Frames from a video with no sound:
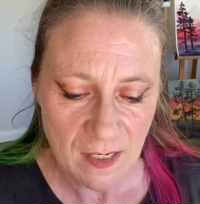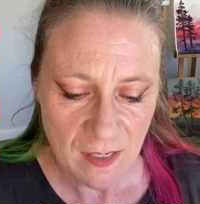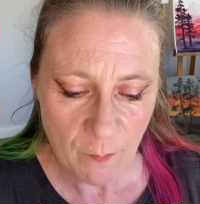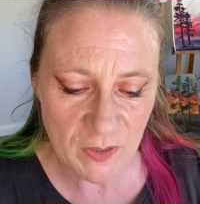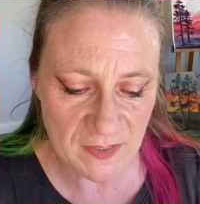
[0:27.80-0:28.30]

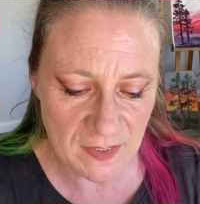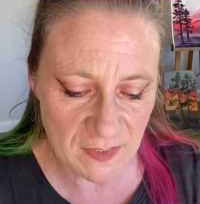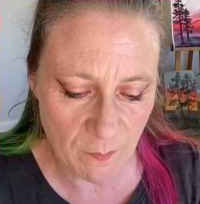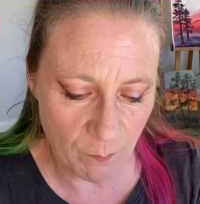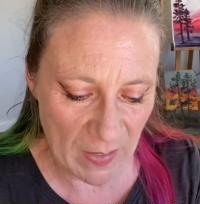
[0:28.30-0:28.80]
But this is
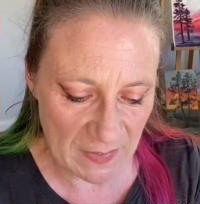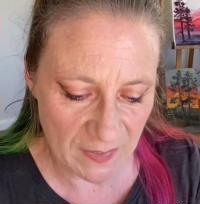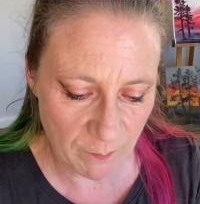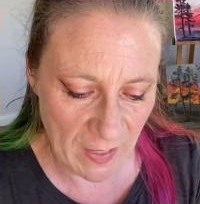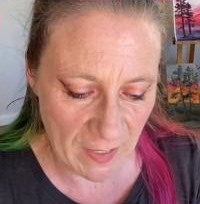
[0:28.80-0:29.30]
a
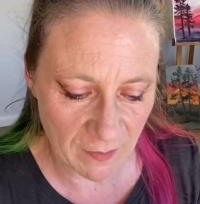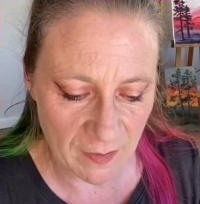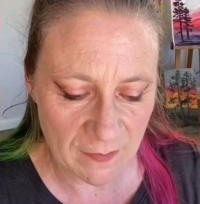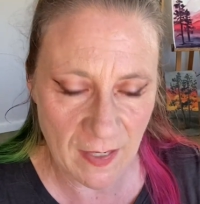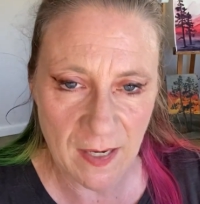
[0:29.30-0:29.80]
basic
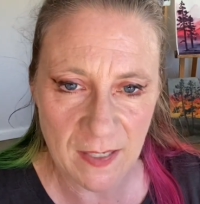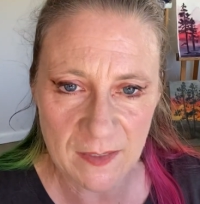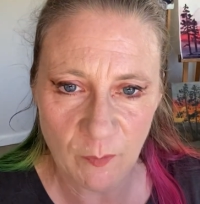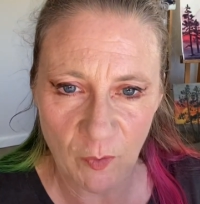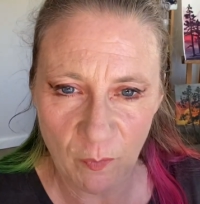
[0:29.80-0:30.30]
palette that has
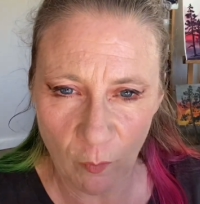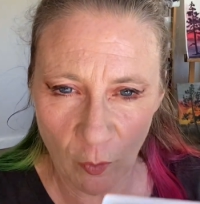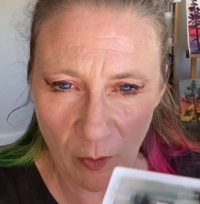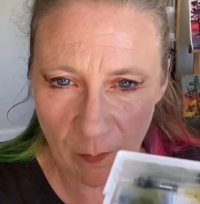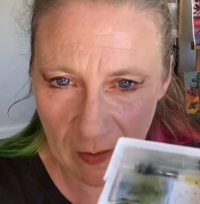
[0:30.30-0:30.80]
both
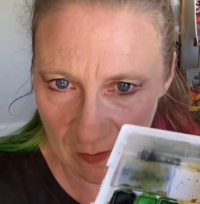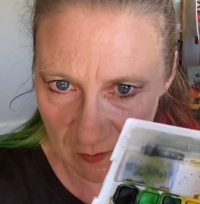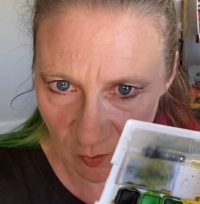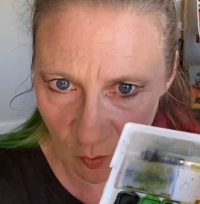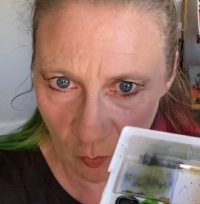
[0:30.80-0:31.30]
warm
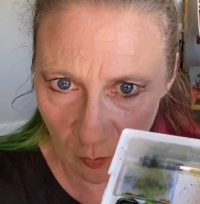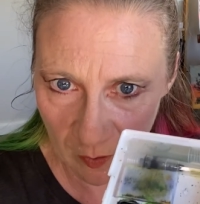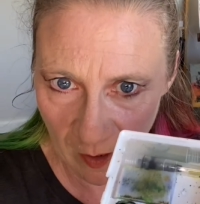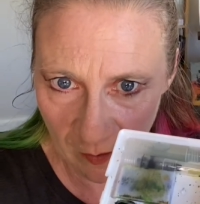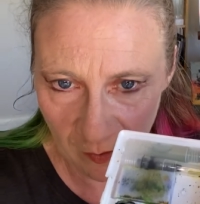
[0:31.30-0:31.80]
and cool
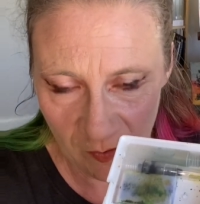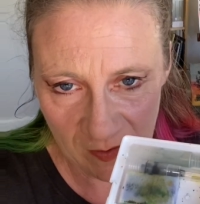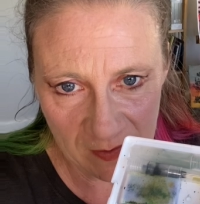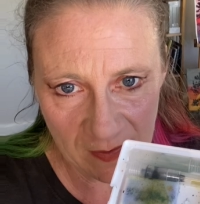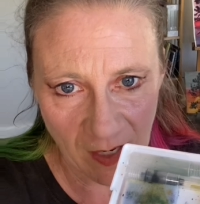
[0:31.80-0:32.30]
colors.
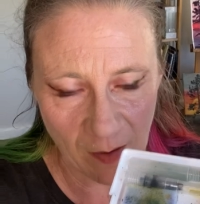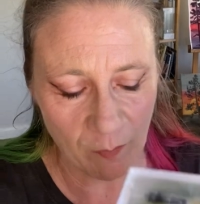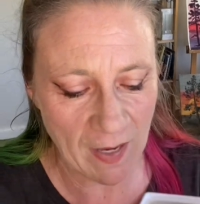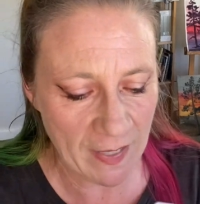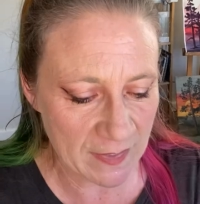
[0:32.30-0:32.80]
It's got
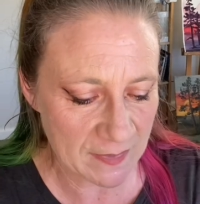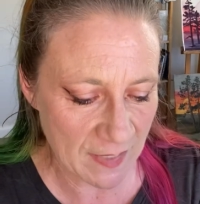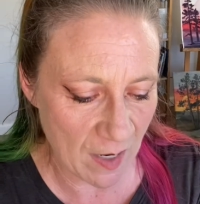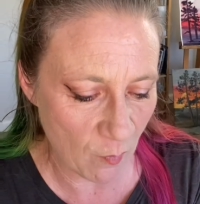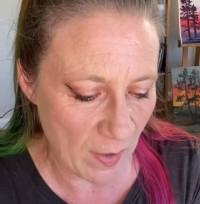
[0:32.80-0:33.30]
black, it's
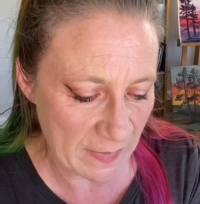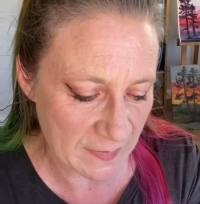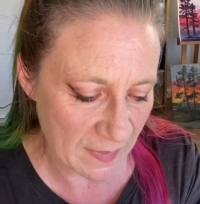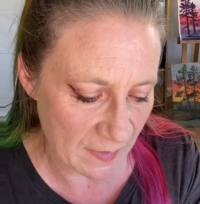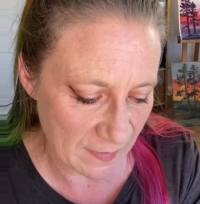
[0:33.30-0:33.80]
got white,
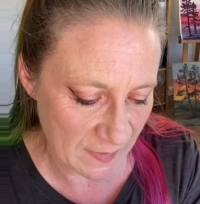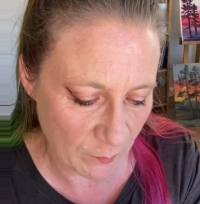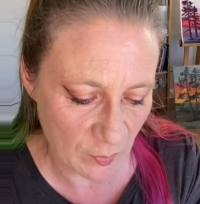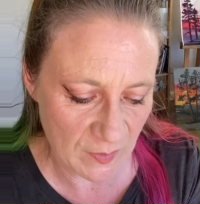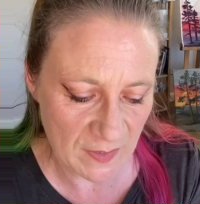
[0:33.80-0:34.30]
it's got a nice
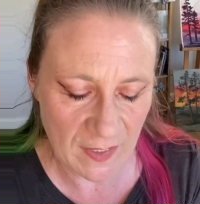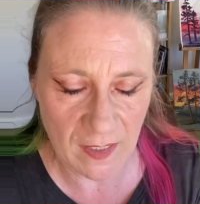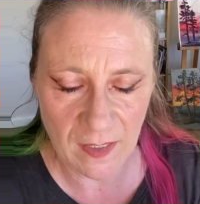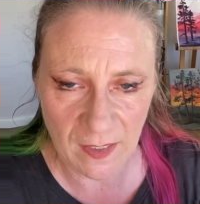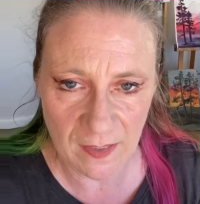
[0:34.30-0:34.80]
burnt
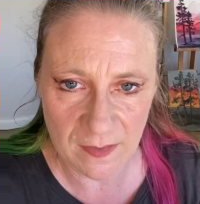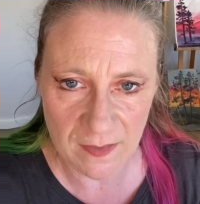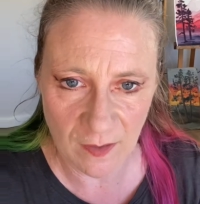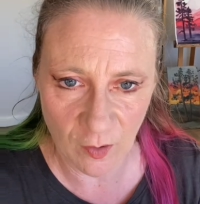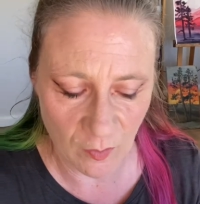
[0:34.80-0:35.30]
sienna and
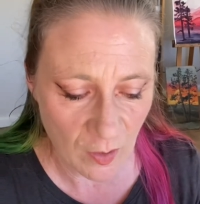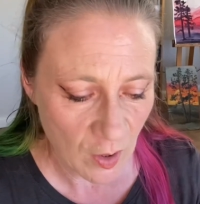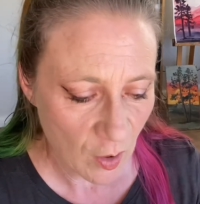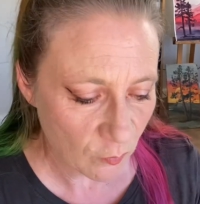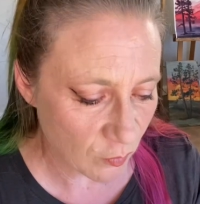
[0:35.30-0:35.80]

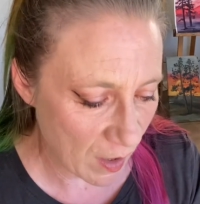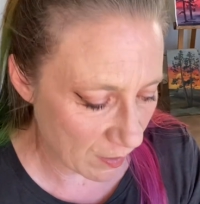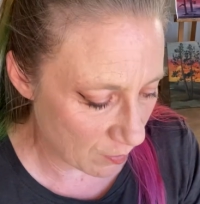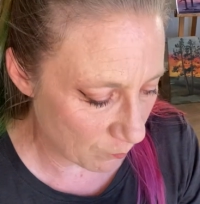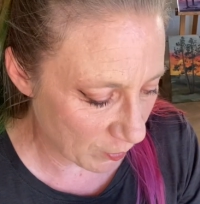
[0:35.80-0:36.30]
a raw
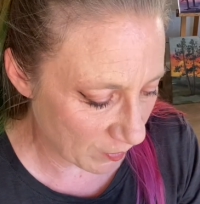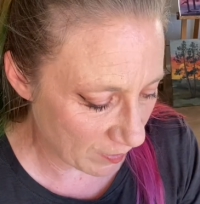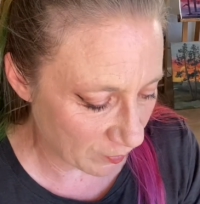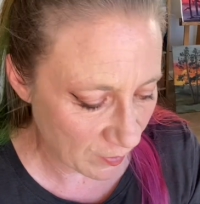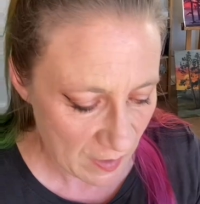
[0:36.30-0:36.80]
umber
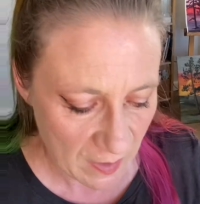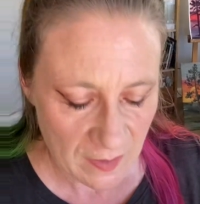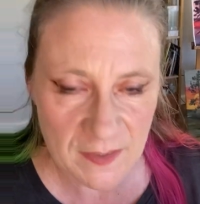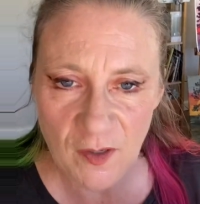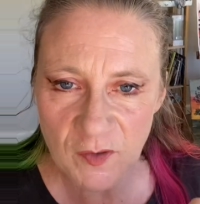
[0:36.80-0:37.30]
color.
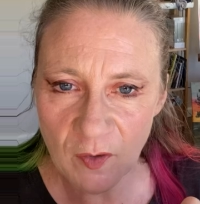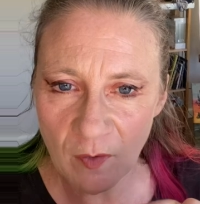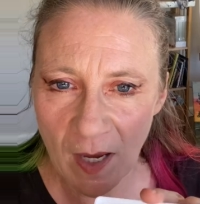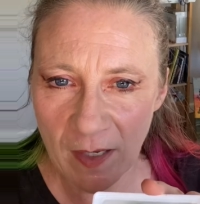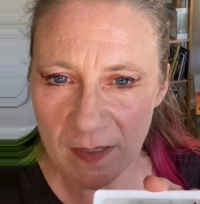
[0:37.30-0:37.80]
It's also
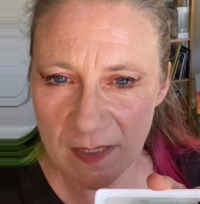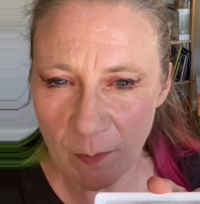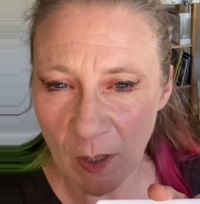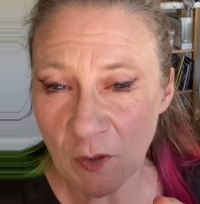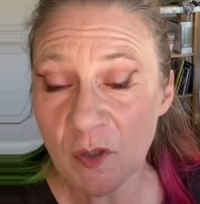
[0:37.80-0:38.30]
got a
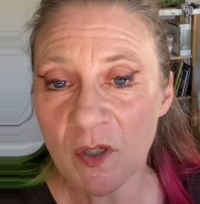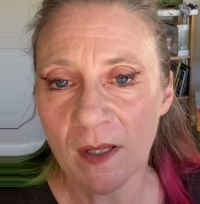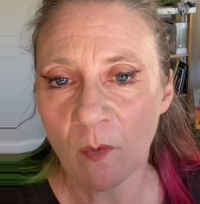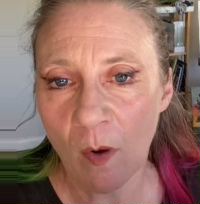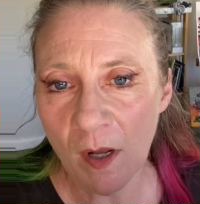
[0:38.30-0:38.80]
sponge
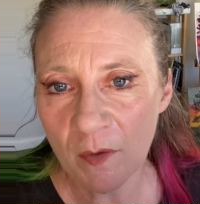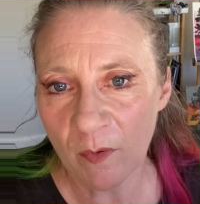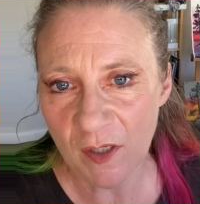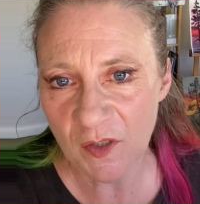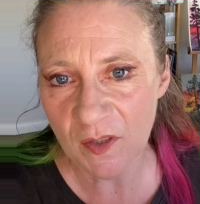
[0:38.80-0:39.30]
and a water
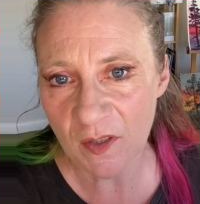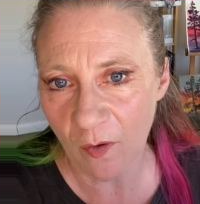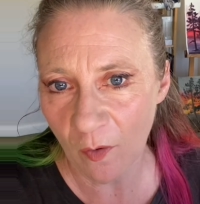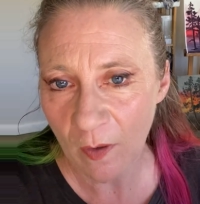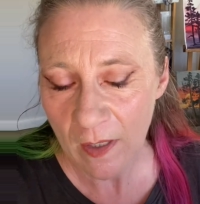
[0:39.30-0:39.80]
brush,
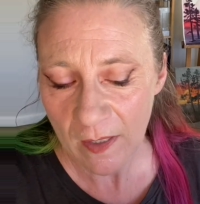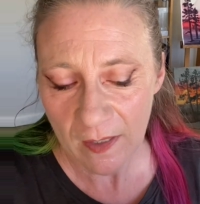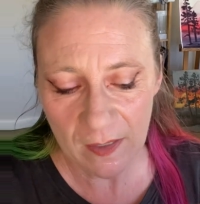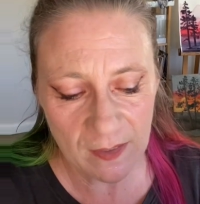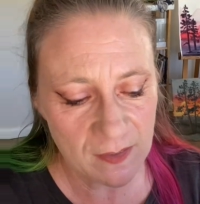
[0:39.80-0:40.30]
so
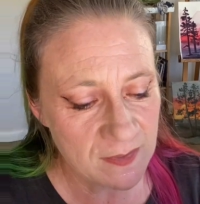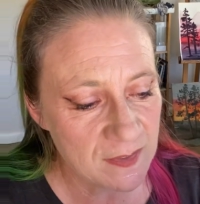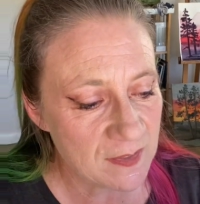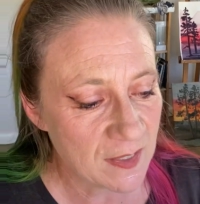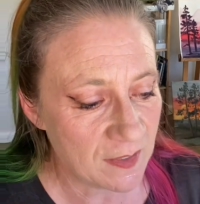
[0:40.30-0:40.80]
it is
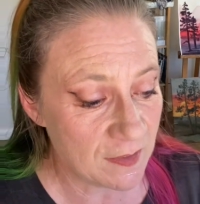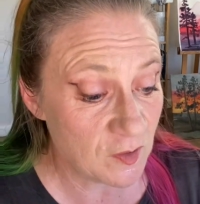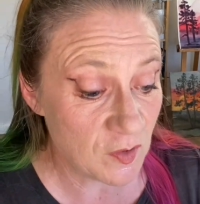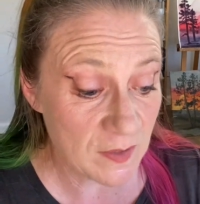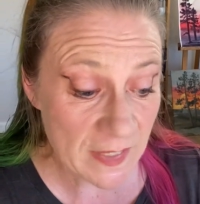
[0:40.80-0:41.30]
designed
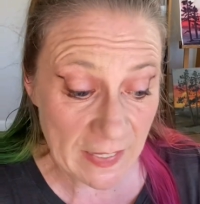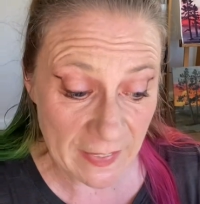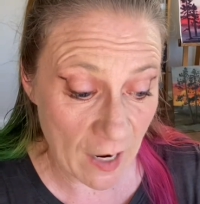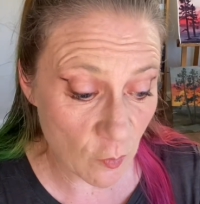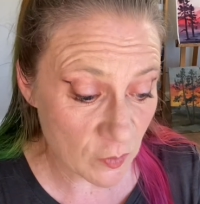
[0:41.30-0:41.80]
to take
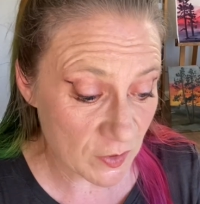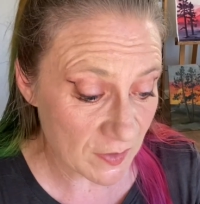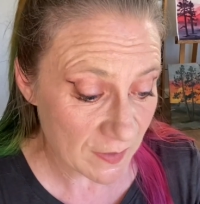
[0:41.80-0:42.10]
out,